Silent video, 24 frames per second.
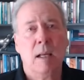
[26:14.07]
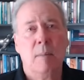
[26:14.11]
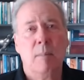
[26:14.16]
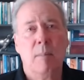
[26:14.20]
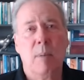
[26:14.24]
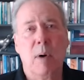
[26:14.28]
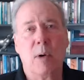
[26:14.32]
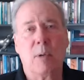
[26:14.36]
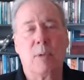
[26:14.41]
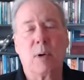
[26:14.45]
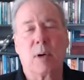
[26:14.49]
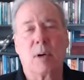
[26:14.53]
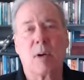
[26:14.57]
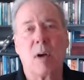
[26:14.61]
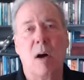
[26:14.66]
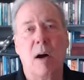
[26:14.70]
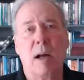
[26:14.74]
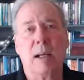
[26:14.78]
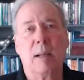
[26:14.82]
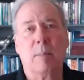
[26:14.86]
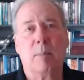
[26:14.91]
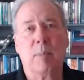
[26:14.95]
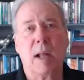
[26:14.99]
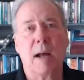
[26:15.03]
both are
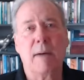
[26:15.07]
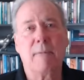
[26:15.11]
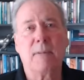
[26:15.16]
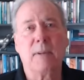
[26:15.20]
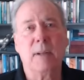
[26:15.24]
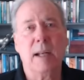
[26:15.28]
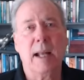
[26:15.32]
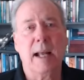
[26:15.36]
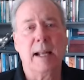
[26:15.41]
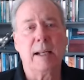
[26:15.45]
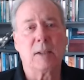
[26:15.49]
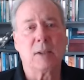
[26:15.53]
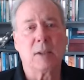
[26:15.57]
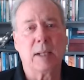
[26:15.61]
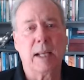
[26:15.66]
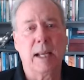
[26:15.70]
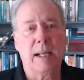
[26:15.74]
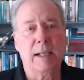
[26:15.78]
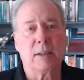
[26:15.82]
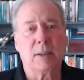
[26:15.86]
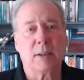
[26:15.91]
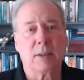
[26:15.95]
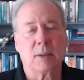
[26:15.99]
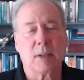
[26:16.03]
calling a bluff in the United
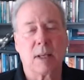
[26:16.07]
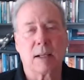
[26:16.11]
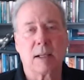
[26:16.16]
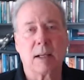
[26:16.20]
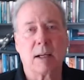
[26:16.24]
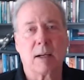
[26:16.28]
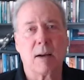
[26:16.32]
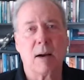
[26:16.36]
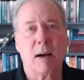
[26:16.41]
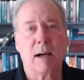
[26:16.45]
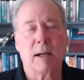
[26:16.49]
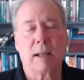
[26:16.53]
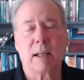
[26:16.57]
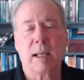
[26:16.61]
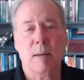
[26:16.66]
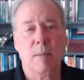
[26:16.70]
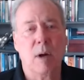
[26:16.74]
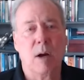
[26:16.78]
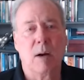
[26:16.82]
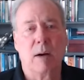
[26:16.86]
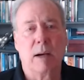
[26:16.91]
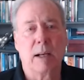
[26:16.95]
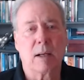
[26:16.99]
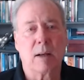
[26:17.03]
States. It's like a card
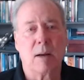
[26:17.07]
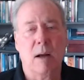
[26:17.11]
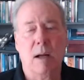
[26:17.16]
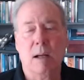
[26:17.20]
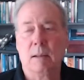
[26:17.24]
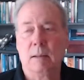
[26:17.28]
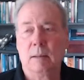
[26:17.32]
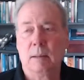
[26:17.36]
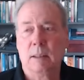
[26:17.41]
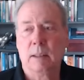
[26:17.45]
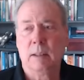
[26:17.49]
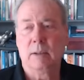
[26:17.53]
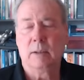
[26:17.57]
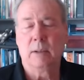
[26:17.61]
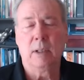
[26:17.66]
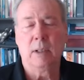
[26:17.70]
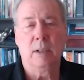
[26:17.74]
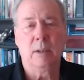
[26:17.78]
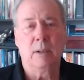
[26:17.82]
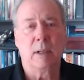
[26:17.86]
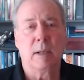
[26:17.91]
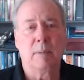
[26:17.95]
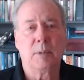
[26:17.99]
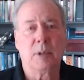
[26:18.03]
game. All right, call. Here's
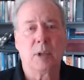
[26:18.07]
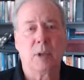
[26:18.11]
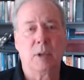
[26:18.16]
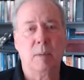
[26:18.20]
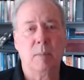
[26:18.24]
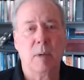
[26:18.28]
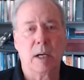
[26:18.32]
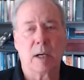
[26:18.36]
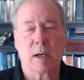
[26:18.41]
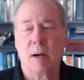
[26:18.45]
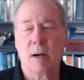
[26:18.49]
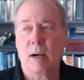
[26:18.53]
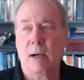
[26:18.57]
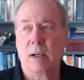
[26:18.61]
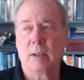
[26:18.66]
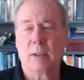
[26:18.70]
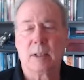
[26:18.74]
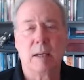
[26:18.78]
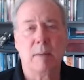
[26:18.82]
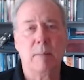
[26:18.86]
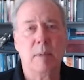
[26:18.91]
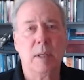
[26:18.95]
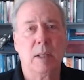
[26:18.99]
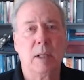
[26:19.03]
here. I'll show you my
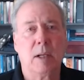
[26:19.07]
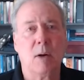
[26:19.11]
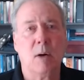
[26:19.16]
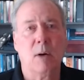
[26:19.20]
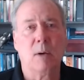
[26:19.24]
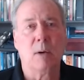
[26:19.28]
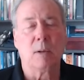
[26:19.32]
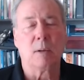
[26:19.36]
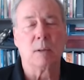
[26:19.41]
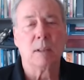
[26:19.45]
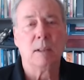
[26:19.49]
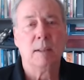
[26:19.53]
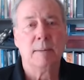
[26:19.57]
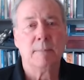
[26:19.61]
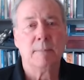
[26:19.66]
cards. Give me the gold.